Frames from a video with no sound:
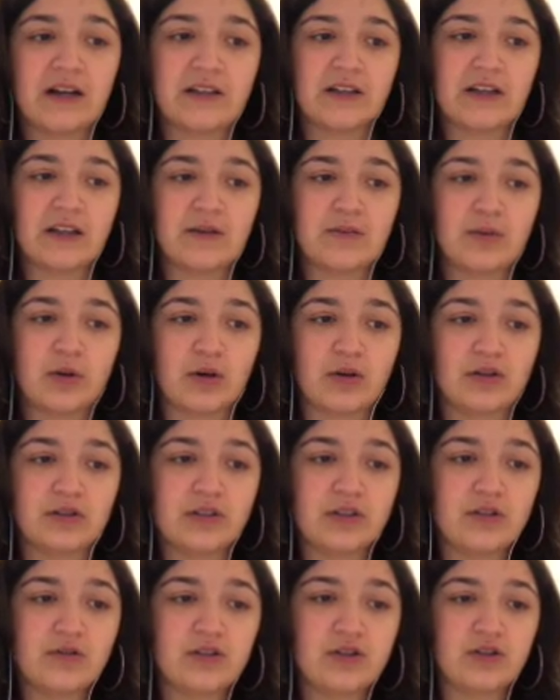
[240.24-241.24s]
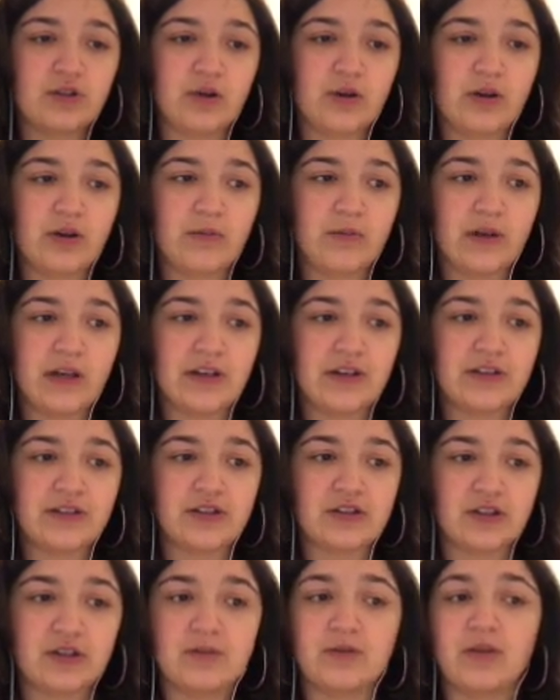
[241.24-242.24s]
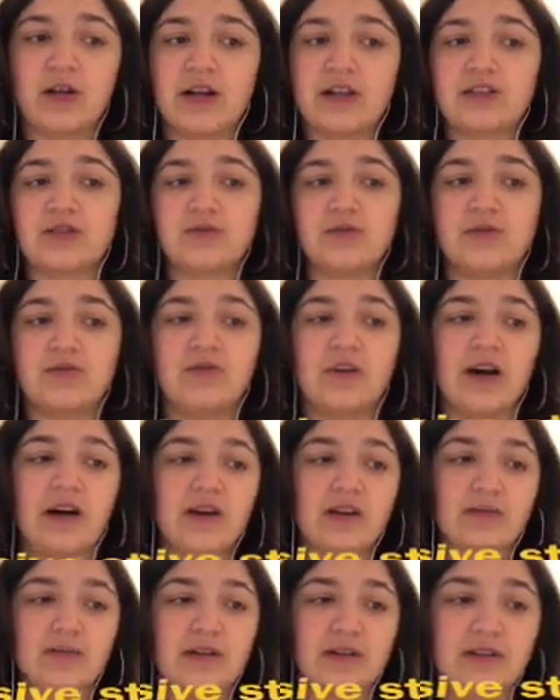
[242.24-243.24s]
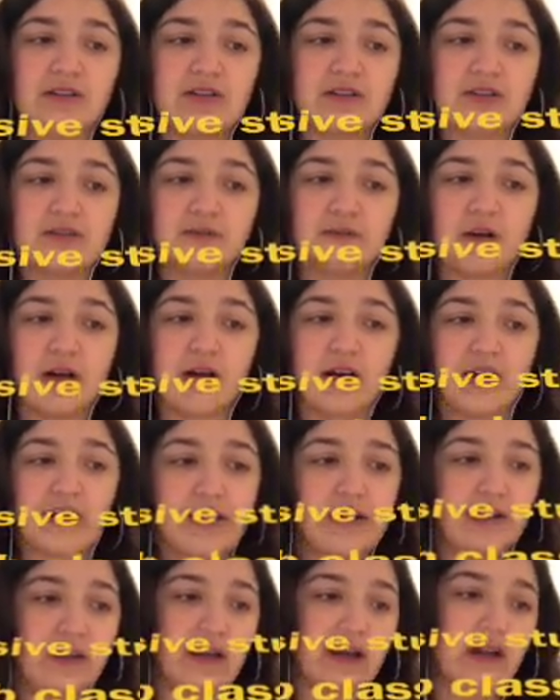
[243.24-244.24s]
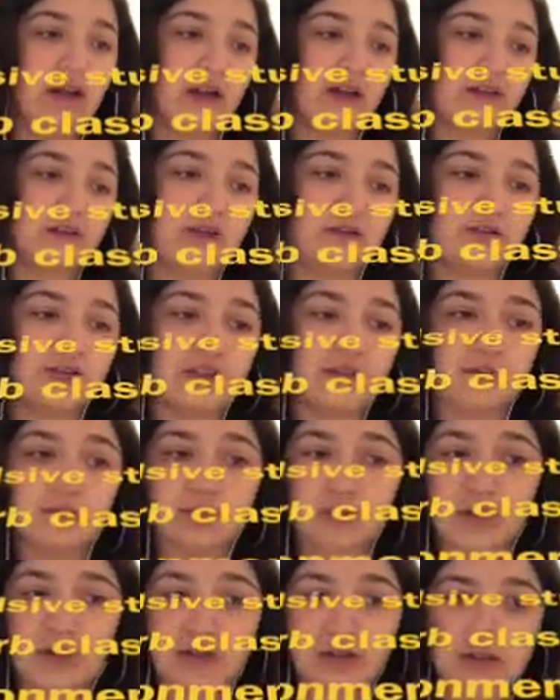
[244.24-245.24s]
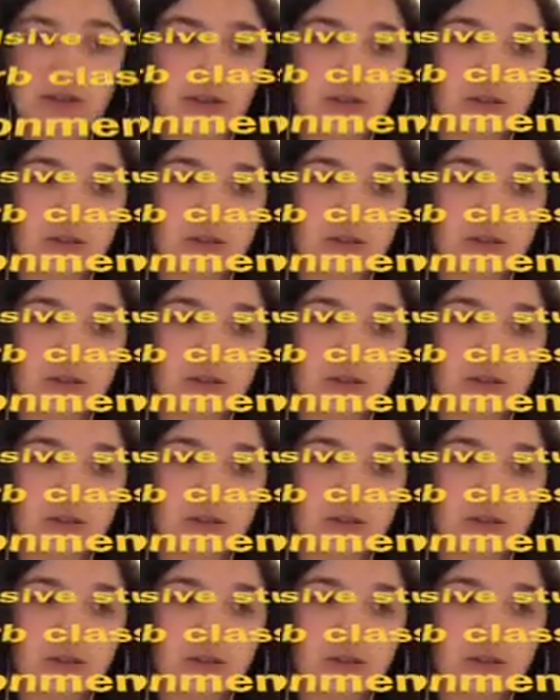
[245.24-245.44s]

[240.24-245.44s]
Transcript: The impulsive student may disturb classroom environments by losing books,